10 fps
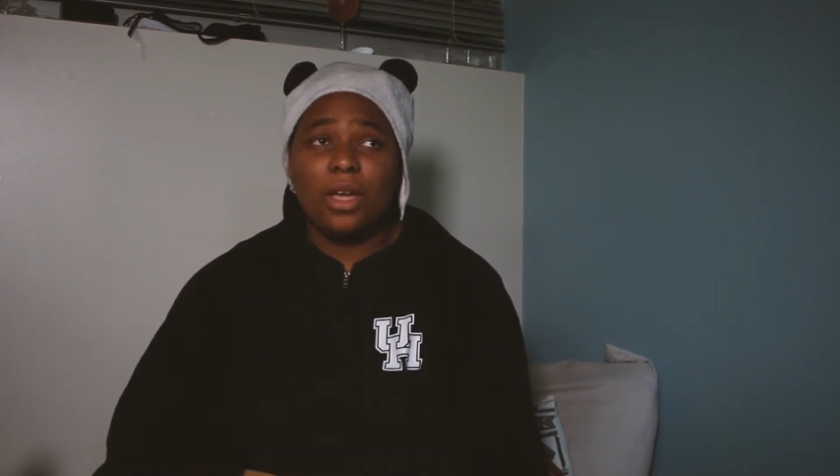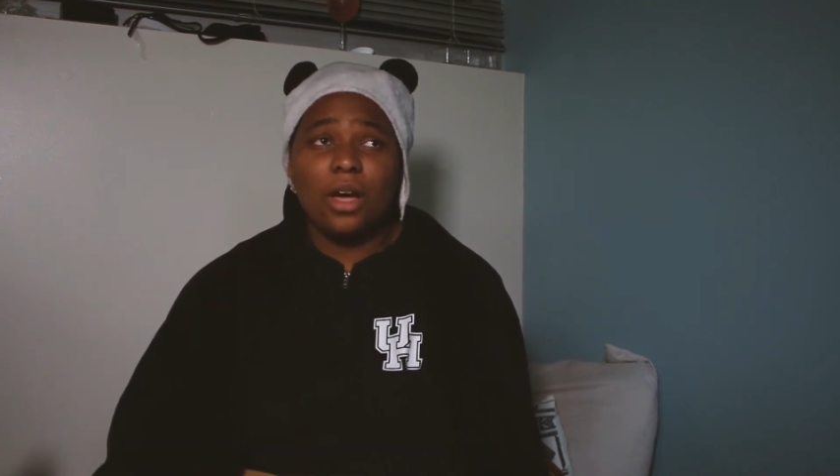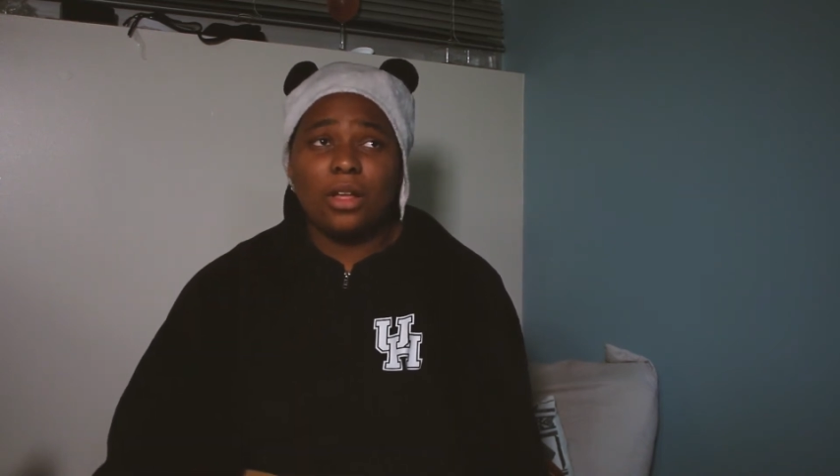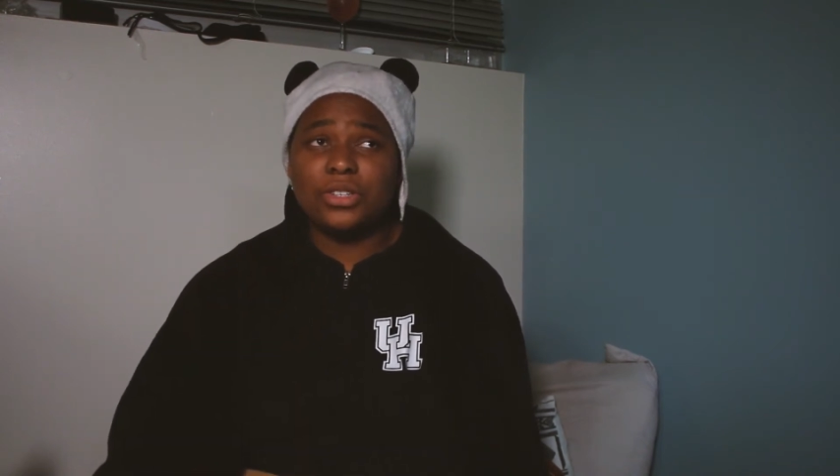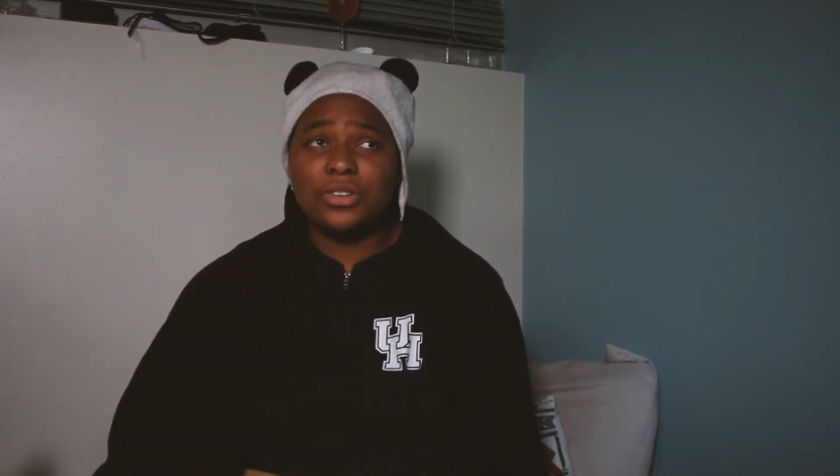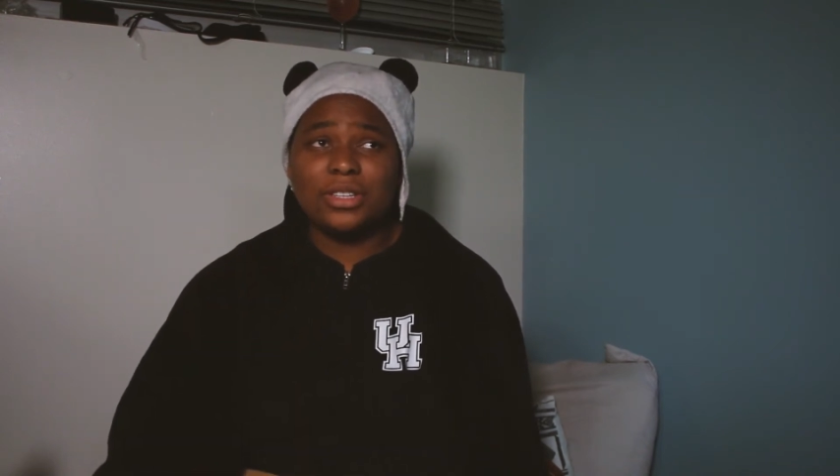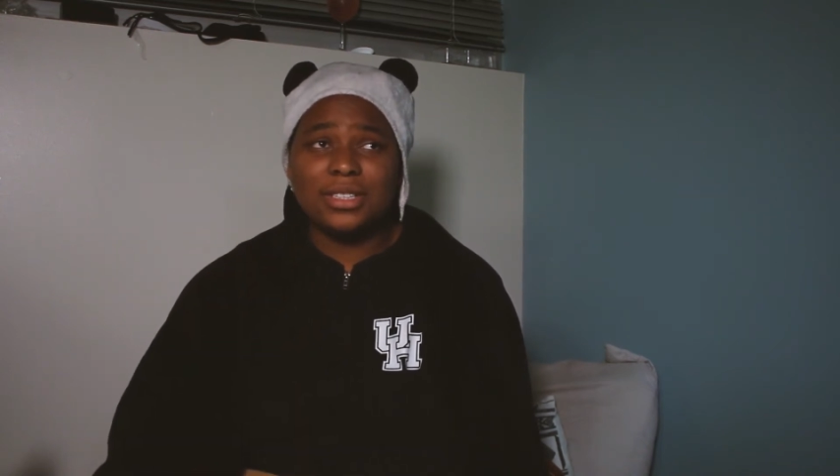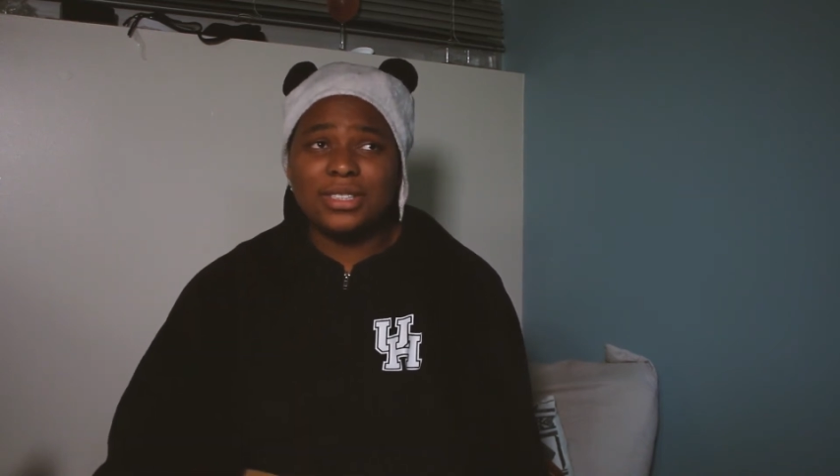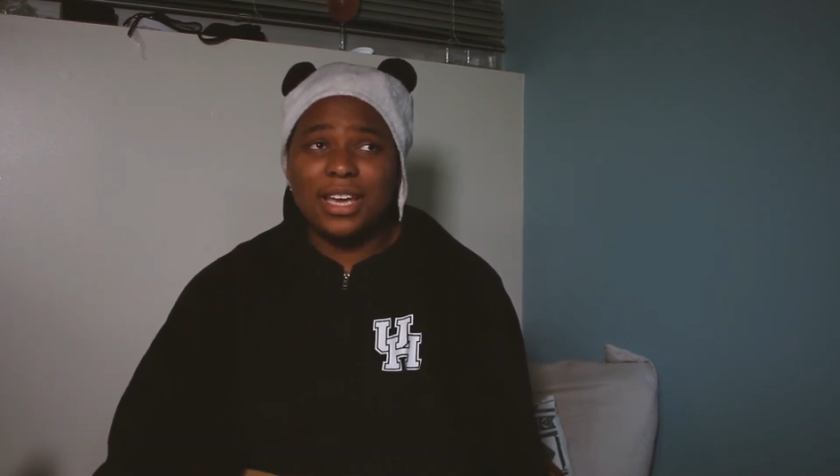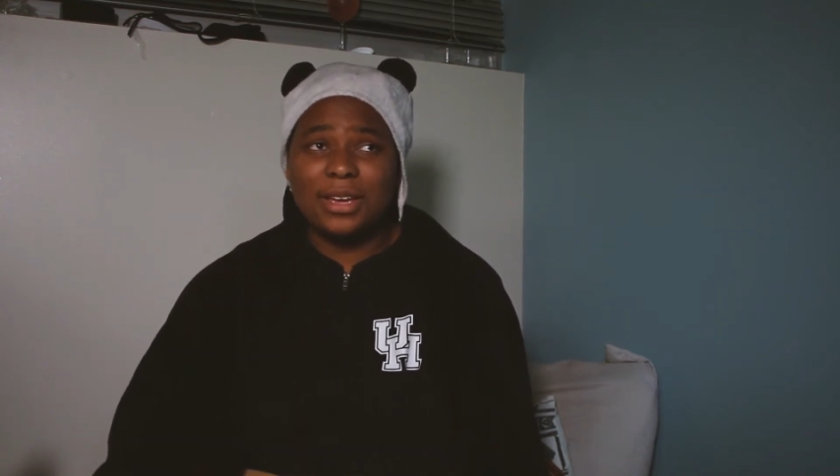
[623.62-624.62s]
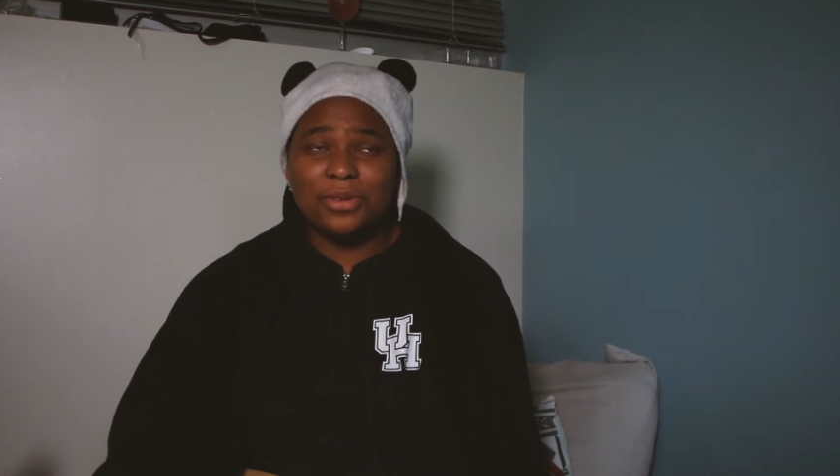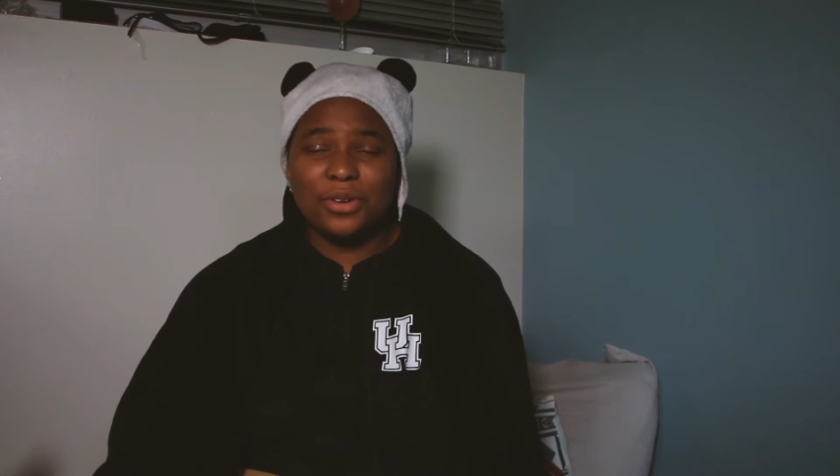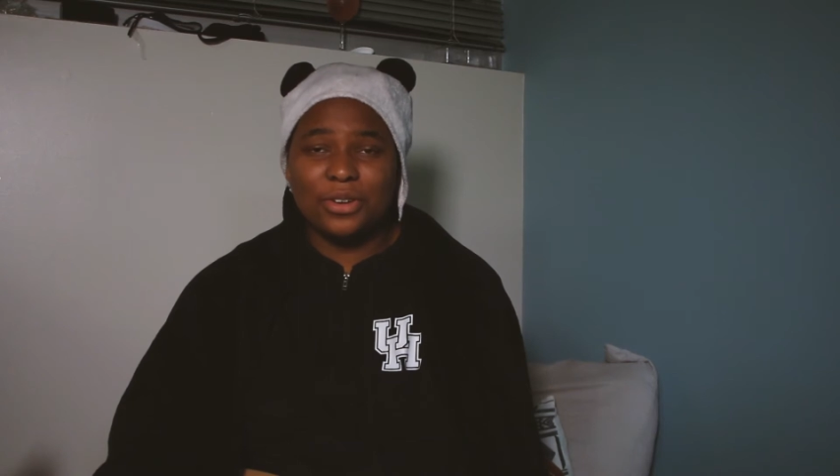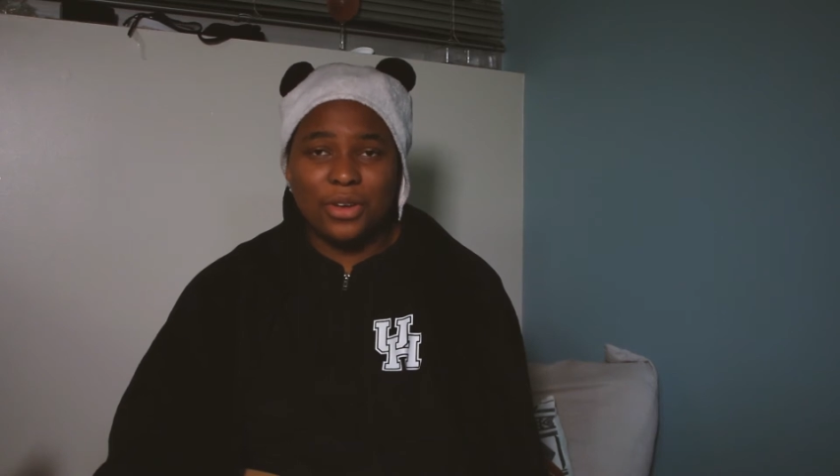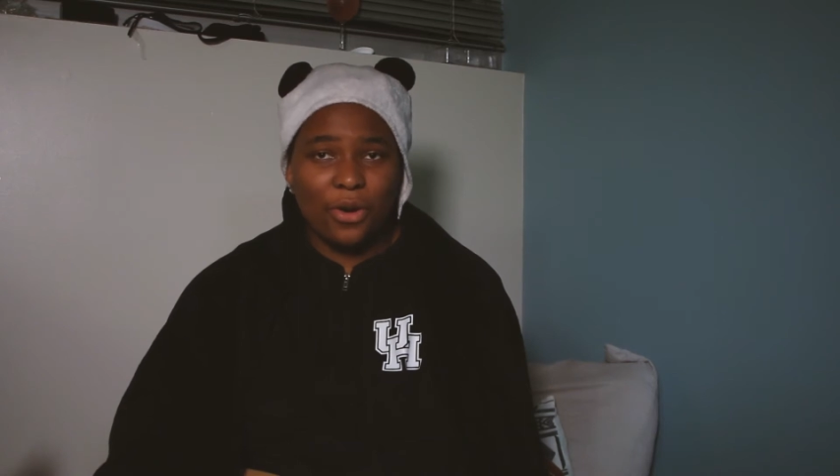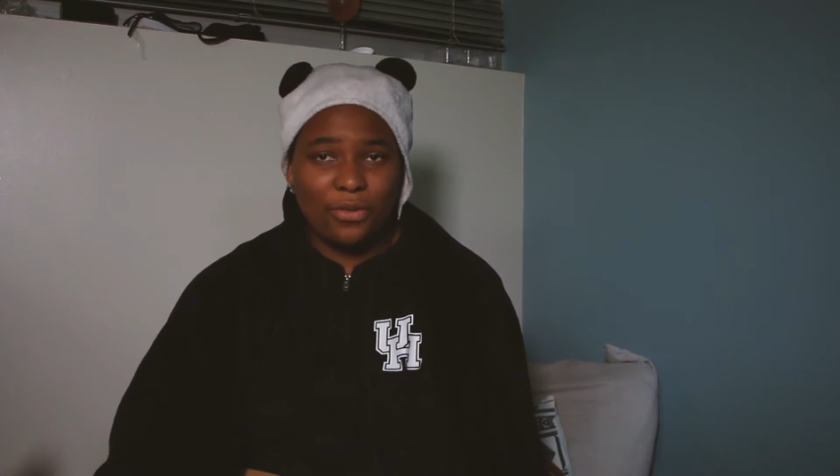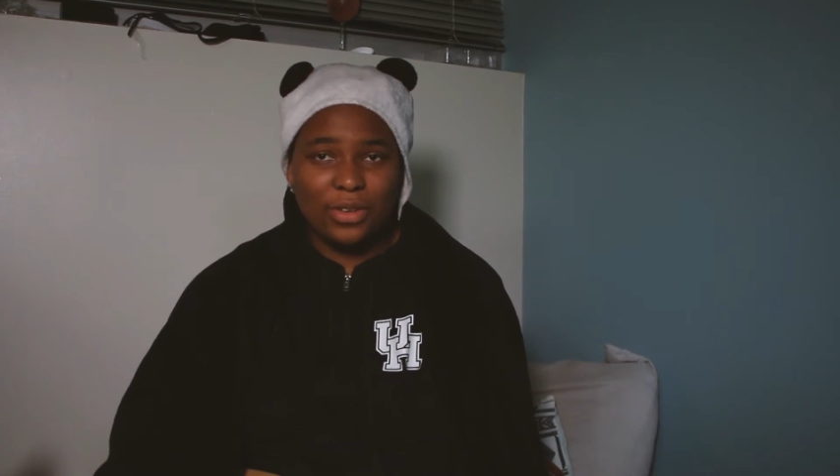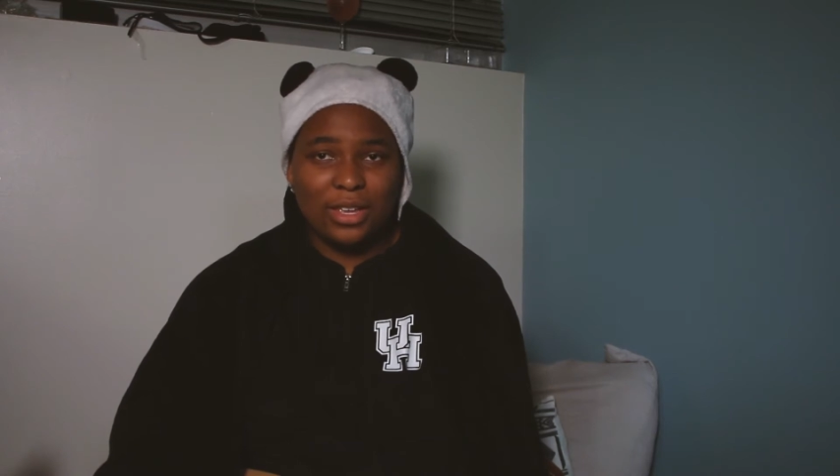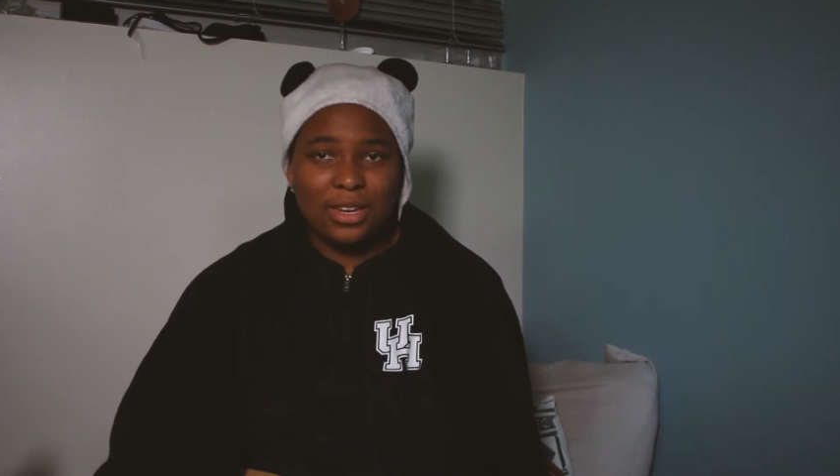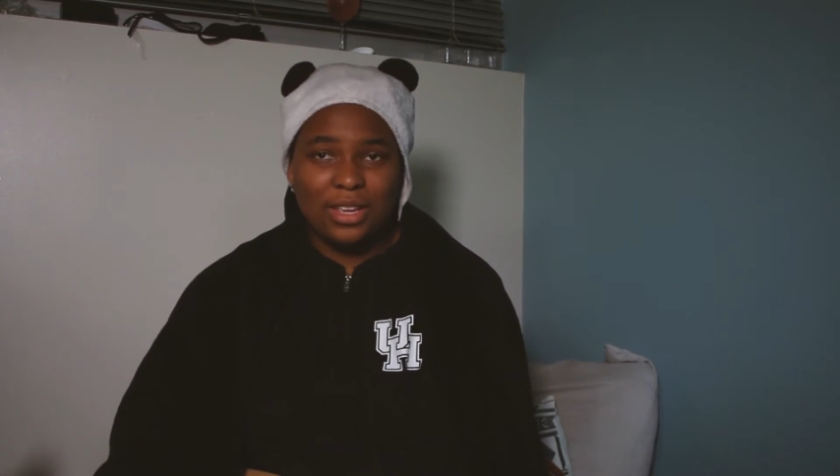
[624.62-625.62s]
All during this time during
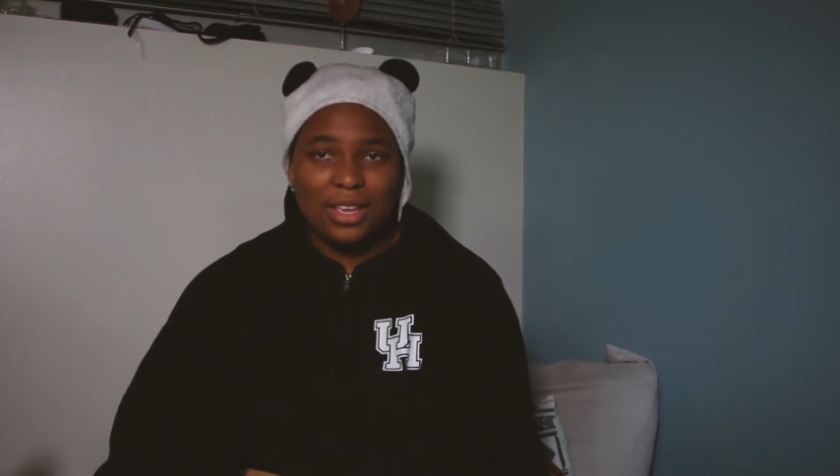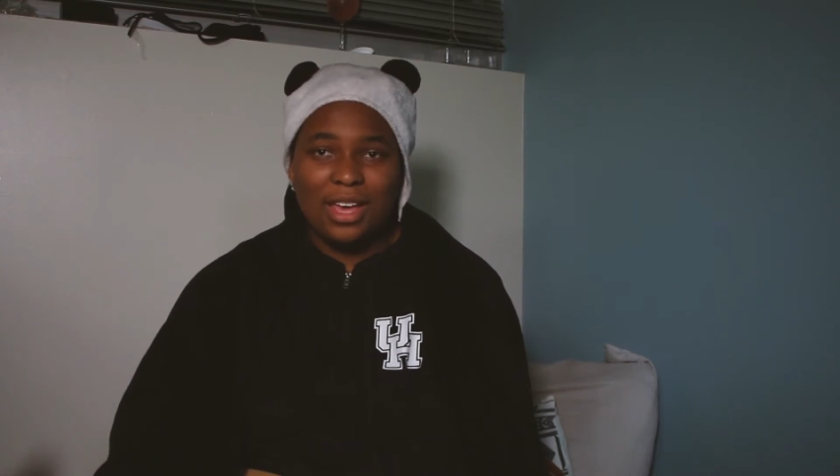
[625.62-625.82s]
COVID,